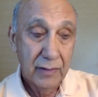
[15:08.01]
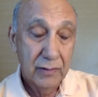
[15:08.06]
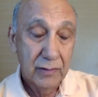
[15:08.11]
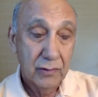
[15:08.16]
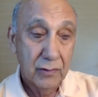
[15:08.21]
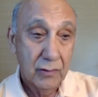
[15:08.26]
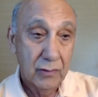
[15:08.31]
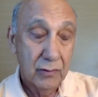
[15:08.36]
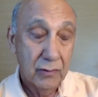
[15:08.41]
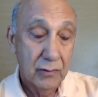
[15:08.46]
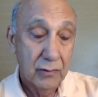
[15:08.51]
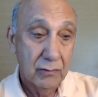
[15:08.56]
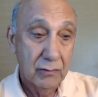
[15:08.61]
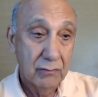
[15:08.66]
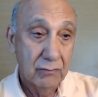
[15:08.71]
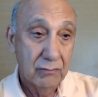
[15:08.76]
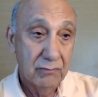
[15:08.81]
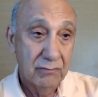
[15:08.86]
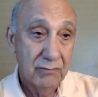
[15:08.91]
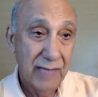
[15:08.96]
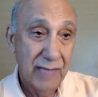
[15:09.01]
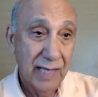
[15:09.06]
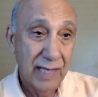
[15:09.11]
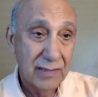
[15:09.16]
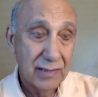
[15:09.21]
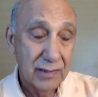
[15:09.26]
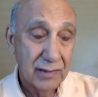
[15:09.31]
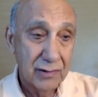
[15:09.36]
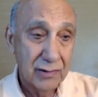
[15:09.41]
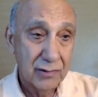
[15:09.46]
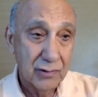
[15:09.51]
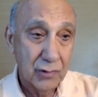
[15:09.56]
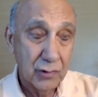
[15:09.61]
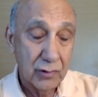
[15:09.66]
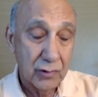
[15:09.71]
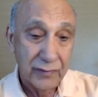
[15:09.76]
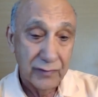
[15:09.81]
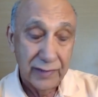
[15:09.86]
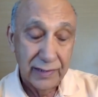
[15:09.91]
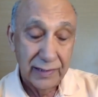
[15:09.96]
So that is
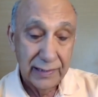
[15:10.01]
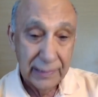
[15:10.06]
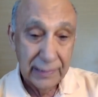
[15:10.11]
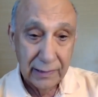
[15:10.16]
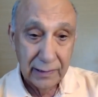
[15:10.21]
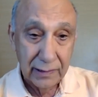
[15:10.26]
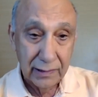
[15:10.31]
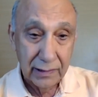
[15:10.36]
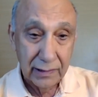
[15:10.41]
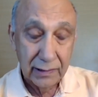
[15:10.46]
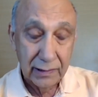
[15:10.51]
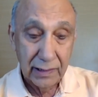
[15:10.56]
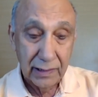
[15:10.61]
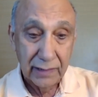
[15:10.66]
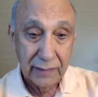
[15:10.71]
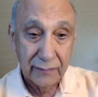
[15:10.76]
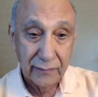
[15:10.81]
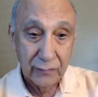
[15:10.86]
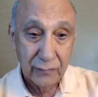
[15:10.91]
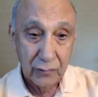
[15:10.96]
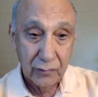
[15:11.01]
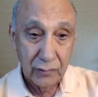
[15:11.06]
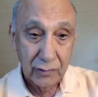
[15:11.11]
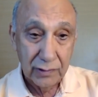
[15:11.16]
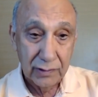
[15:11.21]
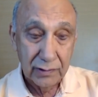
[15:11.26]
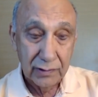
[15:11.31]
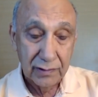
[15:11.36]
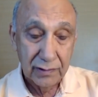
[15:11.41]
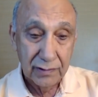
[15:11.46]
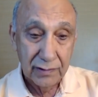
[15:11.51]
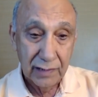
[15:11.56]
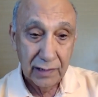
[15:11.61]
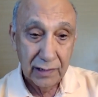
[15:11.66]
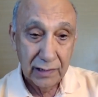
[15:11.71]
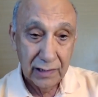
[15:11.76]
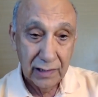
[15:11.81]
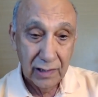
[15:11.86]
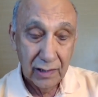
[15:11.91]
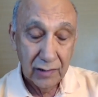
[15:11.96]
sort of a healing kind of work. It's a
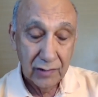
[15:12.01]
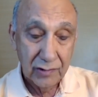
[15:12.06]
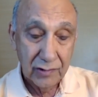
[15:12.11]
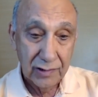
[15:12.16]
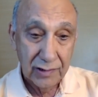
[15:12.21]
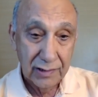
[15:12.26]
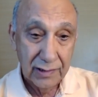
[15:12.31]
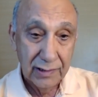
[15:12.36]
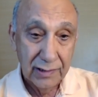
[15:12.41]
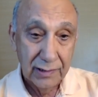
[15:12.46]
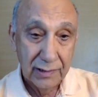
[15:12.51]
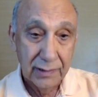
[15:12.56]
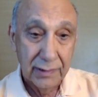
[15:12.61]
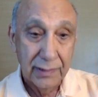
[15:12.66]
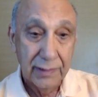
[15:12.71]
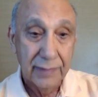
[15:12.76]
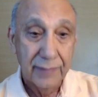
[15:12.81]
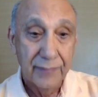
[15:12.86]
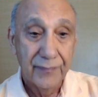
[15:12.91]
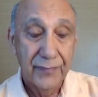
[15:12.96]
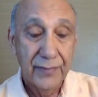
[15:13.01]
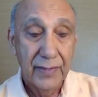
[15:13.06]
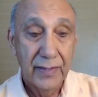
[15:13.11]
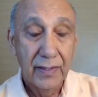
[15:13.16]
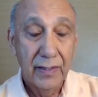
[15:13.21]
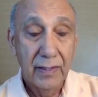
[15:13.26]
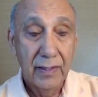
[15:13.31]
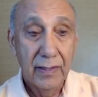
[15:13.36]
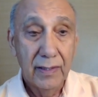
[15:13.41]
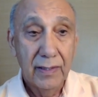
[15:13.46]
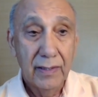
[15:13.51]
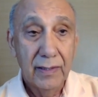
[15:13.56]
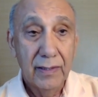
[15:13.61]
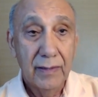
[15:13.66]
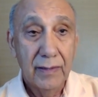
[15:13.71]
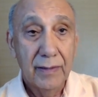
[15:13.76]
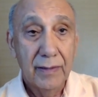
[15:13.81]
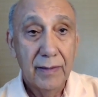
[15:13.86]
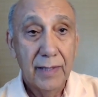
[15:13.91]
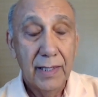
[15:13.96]
psychological healing.
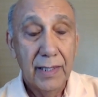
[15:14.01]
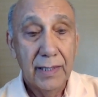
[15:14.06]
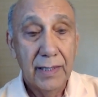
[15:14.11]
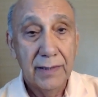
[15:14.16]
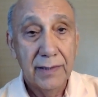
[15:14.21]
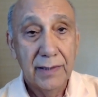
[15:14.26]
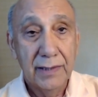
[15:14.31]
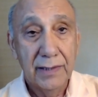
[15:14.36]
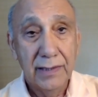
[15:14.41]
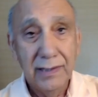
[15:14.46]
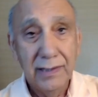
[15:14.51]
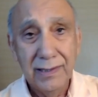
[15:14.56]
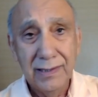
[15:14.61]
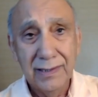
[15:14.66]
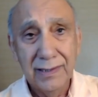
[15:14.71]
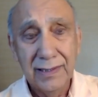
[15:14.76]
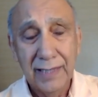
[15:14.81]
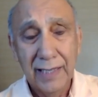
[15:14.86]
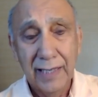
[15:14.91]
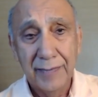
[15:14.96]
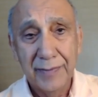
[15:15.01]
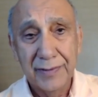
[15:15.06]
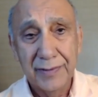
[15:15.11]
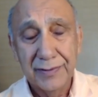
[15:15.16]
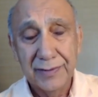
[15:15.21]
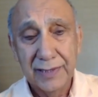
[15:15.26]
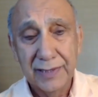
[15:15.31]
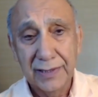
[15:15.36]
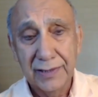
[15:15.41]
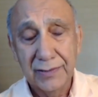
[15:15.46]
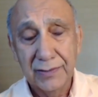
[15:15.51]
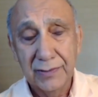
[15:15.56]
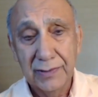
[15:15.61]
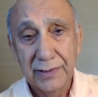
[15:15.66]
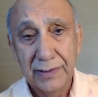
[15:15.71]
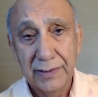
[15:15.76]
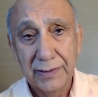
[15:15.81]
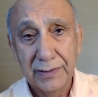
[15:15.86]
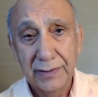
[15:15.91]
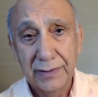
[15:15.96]
And the healing happens
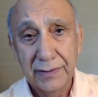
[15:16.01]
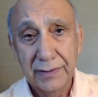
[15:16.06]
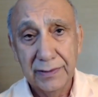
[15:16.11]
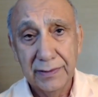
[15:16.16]
actually